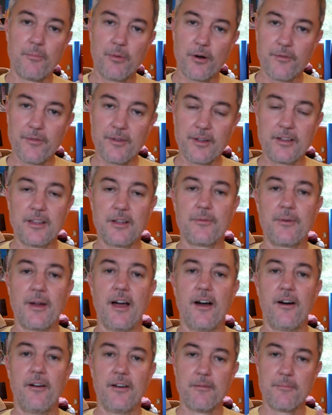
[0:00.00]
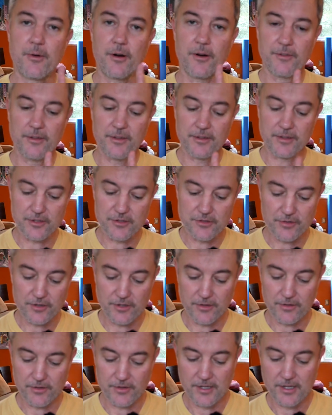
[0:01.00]
perfectly round and perfectly
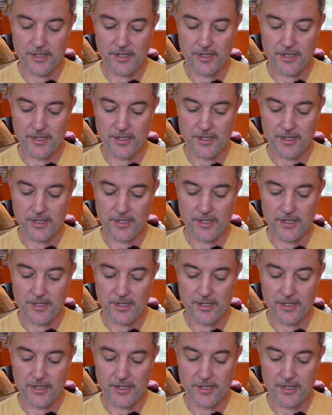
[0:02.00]
true.